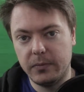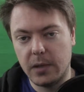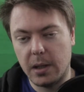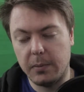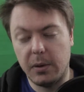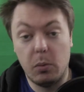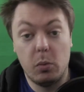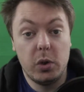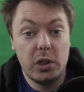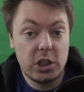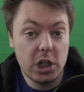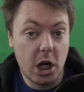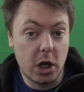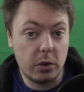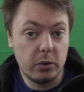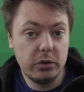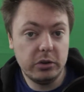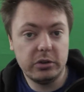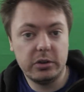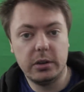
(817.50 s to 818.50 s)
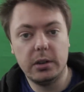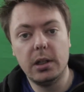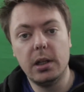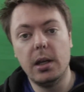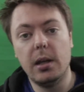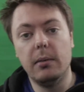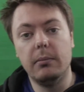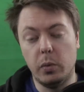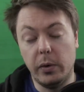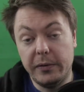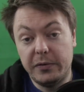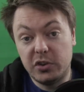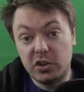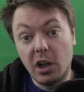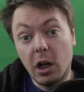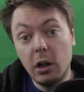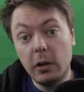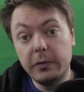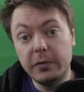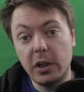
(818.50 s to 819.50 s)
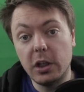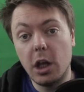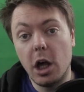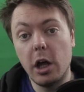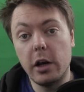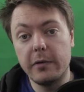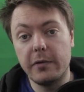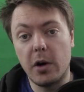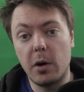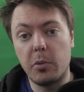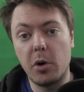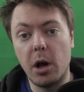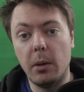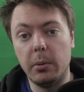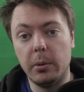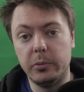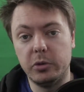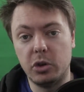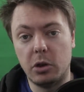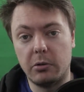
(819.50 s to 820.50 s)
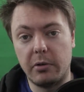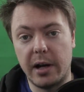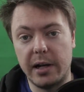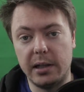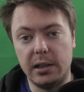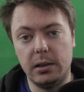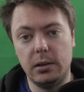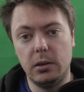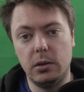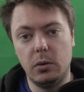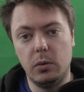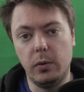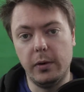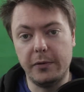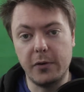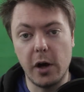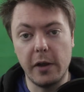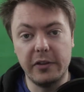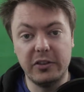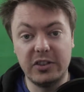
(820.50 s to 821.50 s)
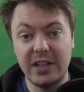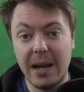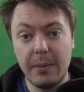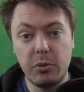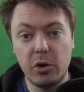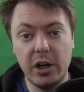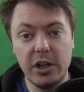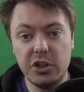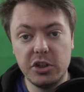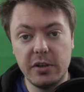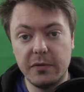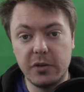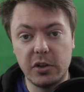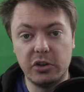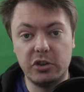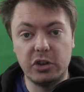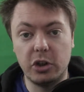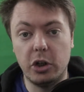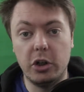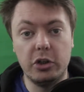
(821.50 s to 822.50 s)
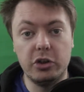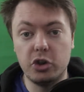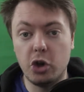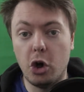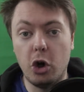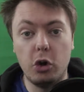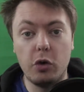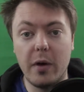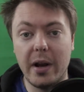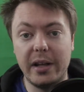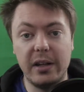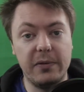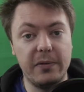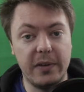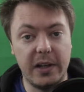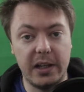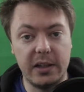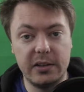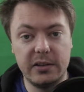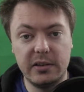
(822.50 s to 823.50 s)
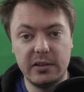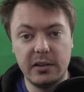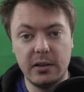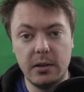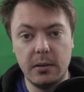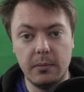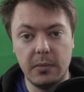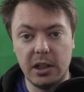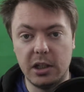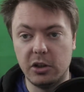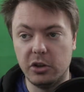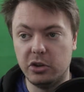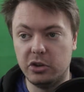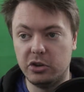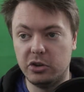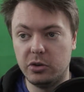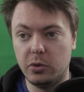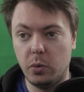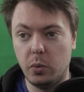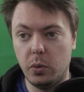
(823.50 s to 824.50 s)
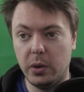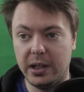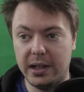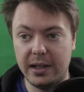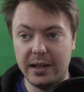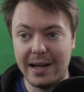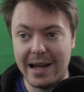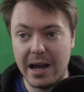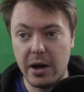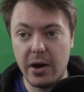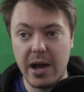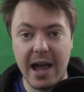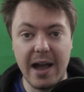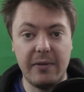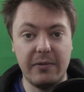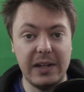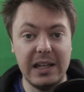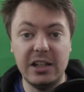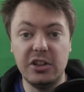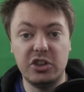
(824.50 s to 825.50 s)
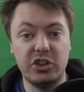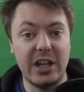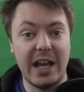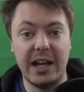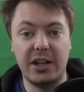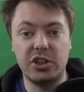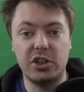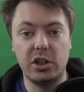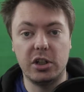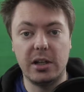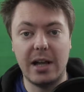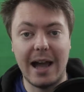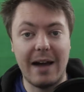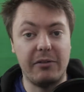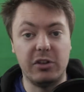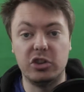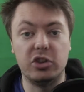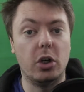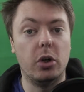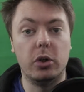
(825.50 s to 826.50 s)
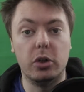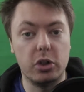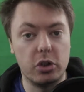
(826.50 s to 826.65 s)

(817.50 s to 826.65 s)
I mean, we don't. We've solved a lot of our problems already. We've got the separation of concerns already fixed, because we can now have each section have its own